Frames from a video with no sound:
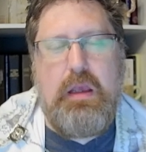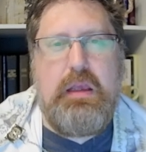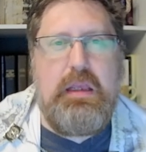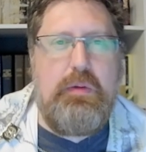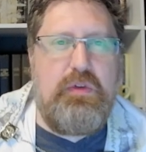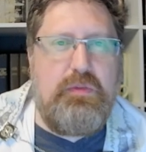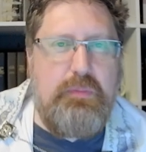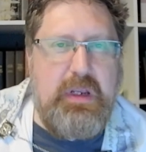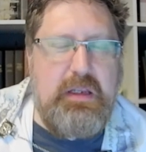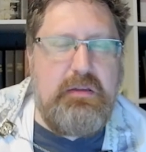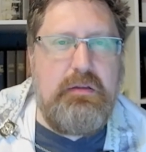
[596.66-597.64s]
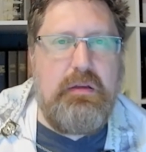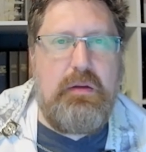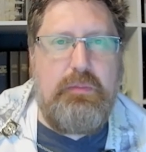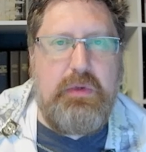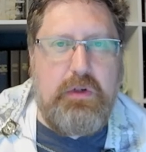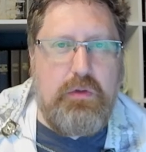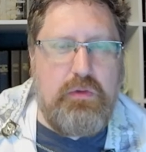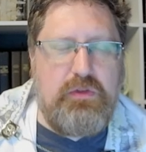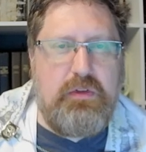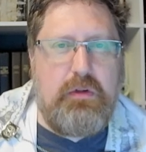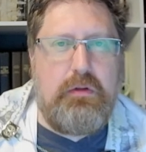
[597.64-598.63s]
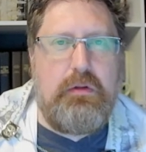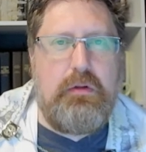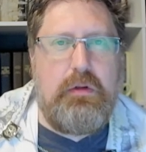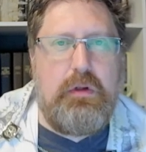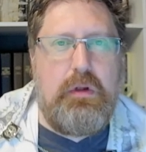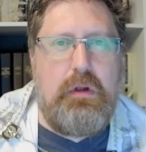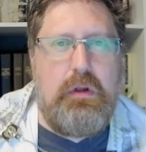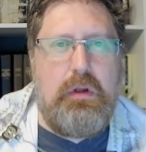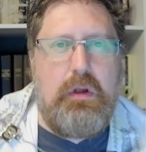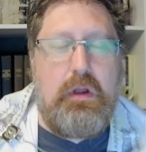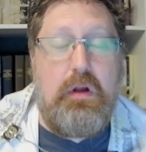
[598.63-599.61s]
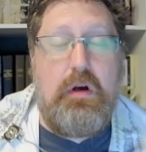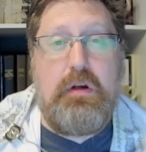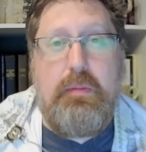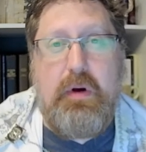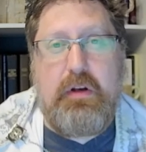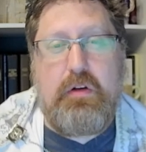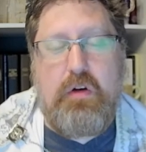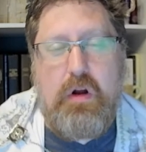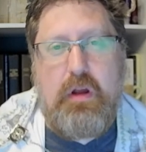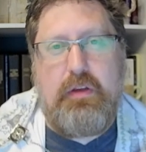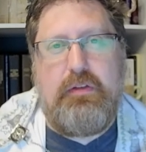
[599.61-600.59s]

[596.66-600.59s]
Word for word: He was beaten, abused, and hung upon a cross.